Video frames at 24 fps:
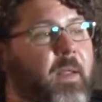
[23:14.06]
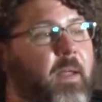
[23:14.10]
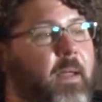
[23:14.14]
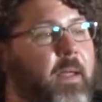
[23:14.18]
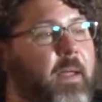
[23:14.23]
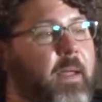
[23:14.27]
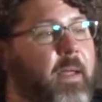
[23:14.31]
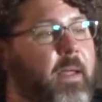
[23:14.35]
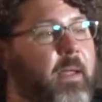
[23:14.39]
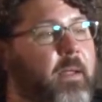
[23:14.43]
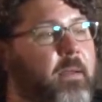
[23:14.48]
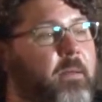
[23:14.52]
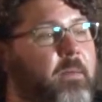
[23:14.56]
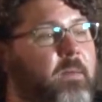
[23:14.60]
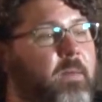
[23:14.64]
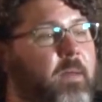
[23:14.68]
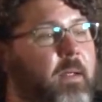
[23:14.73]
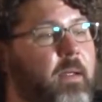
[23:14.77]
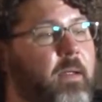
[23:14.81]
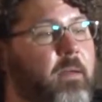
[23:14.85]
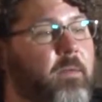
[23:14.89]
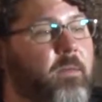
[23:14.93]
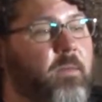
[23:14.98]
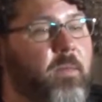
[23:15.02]
and
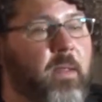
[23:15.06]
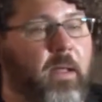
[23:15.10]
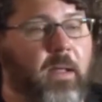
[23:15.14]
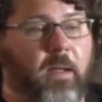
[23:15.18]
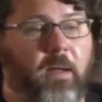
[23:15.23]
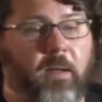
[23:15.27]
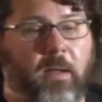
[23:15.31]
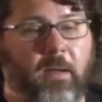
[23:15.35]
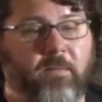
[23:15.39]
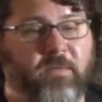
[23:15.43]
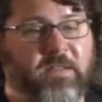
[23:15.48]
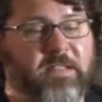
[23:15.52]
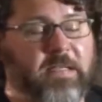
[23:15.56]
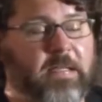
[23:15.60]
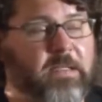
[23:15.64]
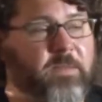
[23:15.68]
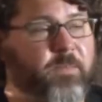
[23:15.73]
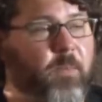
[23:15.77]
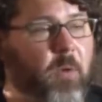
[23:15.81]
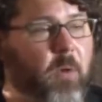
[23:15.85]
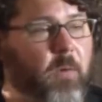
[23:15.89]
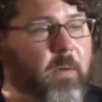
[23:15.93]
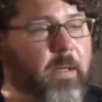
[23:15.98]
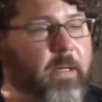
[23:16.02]
they have since
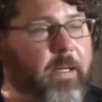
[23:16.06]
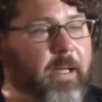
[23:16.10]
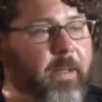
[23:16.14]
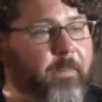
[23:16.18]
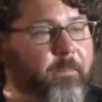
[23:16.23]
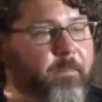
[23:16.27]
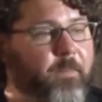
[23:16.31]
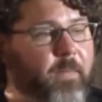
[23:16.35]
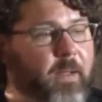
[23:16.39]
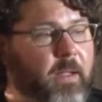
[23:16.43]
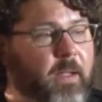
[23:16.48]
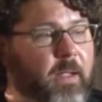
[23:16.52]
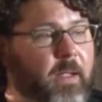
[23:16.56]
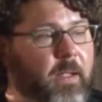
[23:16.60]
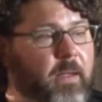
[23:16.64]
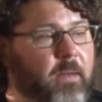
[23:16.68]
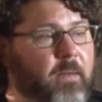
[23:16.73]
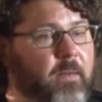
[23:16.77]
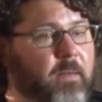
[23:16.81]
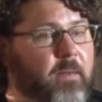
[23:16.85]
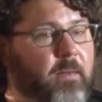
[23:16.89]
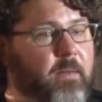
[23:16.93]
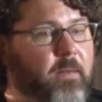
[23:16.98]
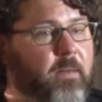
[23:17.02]
broken up, and